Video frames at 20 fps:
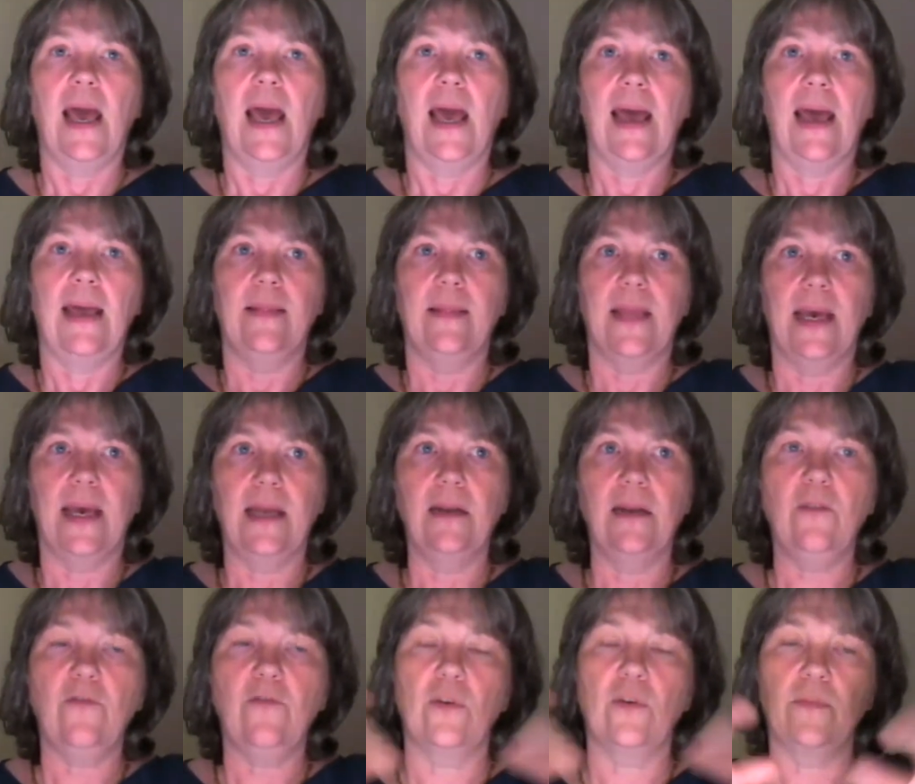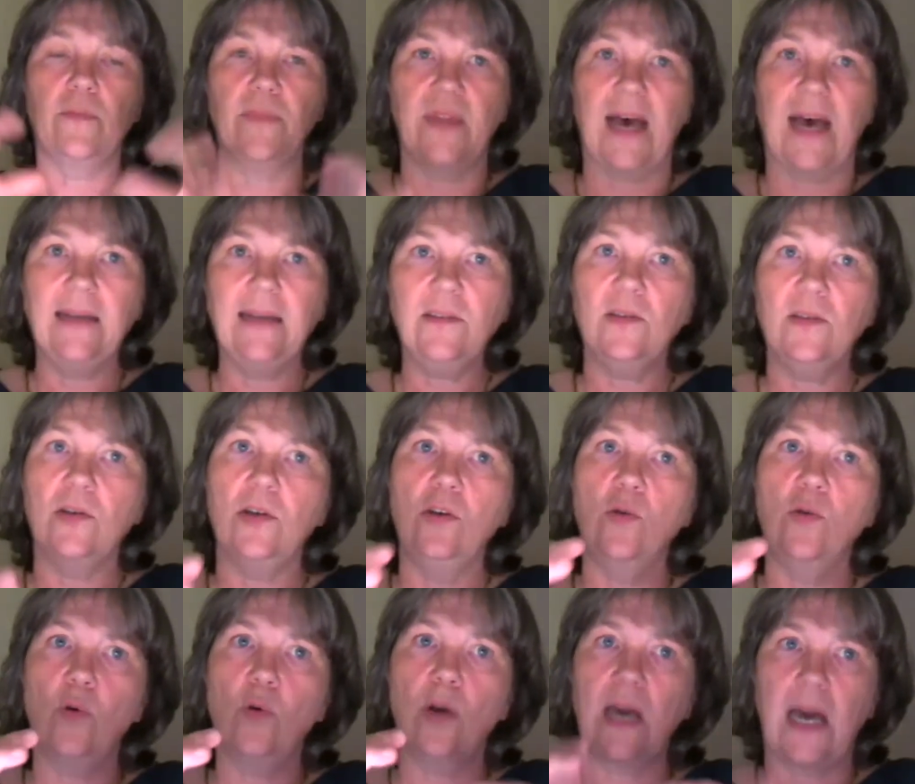And then from that,
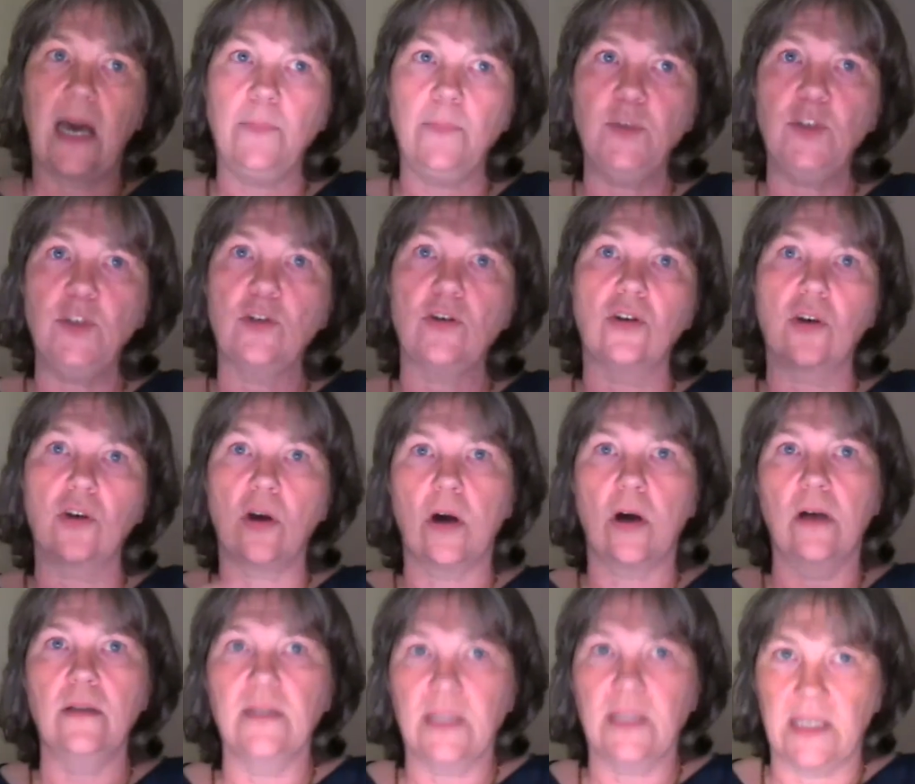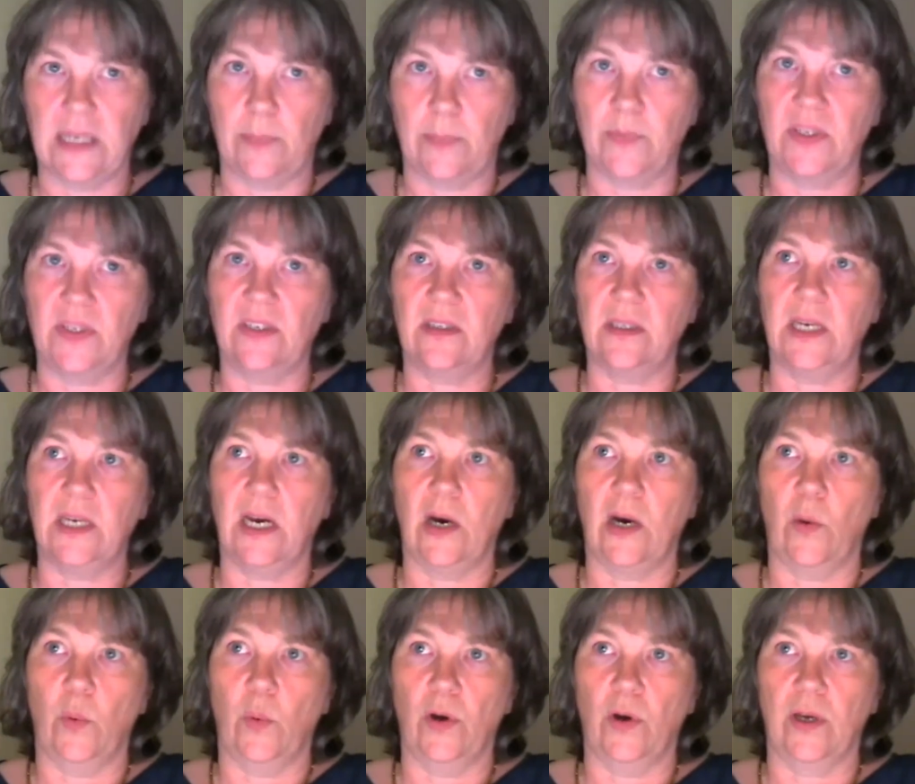you capture the concepts they
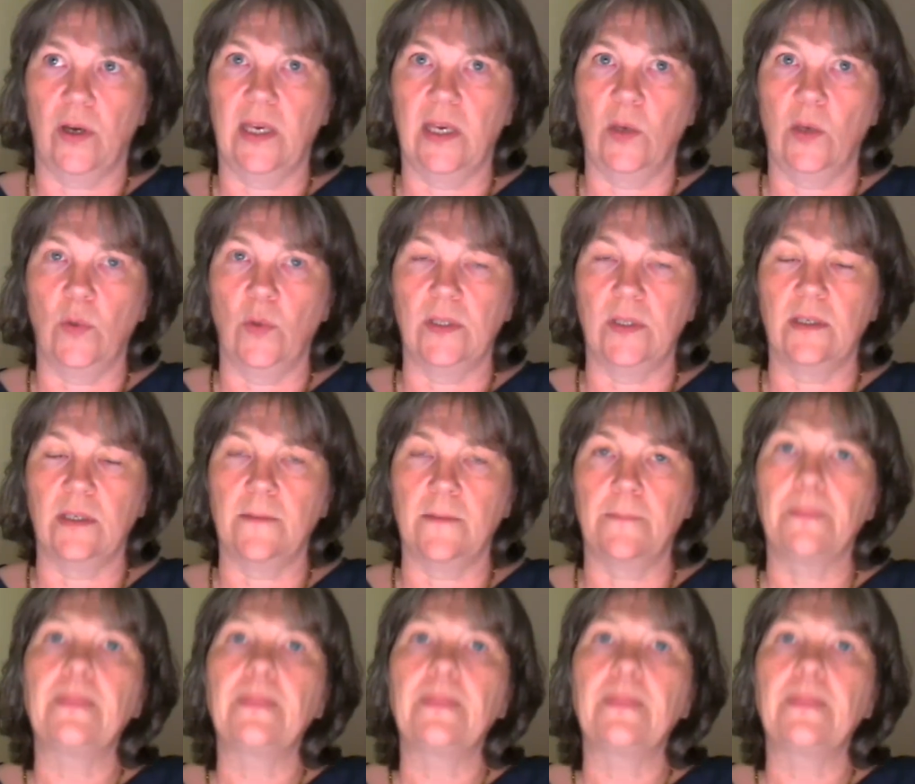are working with.